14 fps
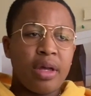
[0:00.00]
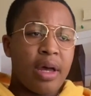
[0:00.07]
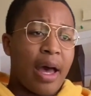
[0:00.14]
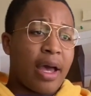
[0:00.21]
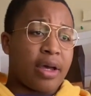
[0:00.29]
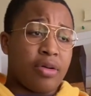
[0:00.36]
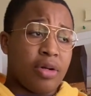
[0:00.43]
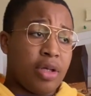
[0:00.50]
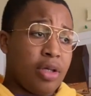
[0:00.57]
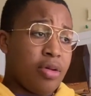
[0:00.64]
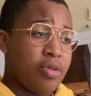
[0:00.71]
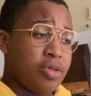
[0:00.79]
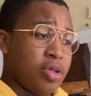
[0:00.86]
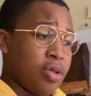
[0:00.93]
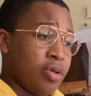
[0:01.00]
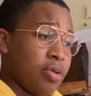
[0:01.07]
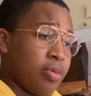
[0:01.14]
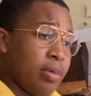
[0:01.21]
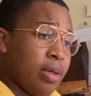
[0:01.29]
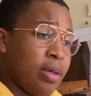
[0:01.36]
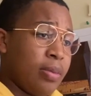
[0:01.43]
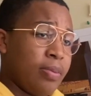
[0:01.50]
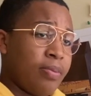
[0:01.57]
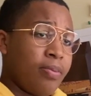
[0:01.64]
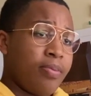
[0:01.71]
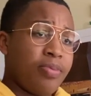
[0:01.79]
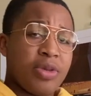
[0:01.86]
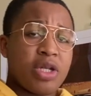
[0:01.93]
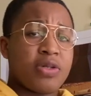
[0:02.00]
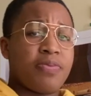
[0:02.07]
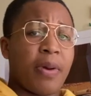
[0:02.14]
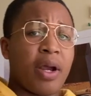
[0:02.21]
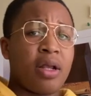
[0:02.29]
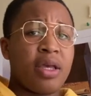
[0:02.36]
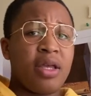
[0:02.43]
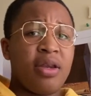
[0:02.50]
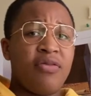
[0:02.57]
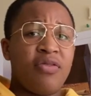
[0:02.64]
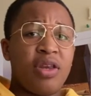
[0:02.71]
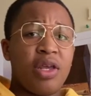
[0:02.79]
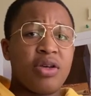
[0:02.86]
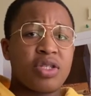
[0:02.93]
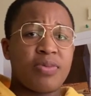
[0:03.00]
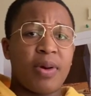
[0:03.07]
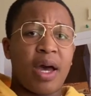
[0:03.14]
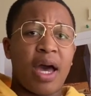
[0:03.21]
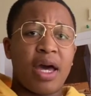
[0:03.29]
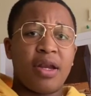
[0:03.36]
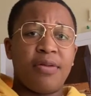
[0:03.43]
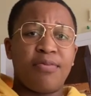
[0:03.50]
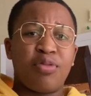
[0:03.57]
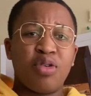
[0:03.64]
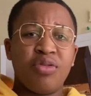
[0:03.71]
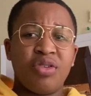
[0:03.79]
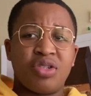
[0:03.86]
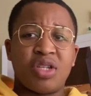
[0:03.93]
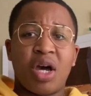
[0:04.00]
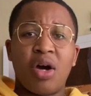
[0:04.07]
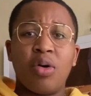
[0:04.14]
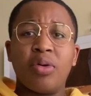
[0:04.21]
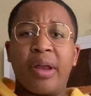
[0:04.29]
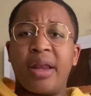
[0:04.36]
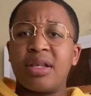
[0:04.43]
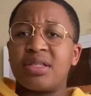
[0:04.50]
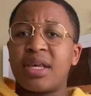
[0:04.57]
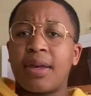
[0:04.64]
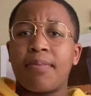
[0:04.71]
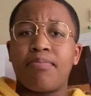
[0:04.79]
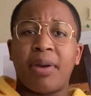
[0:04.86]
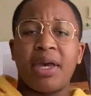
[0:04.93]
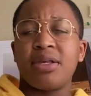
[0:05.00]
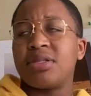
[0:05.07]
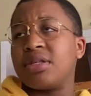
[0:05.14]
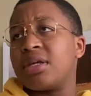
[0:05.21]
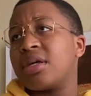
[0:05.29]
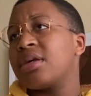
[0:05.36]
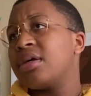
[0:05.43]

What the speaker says: I go to YouTube. There's barely any videos about how to improve your tone, and it's like basic.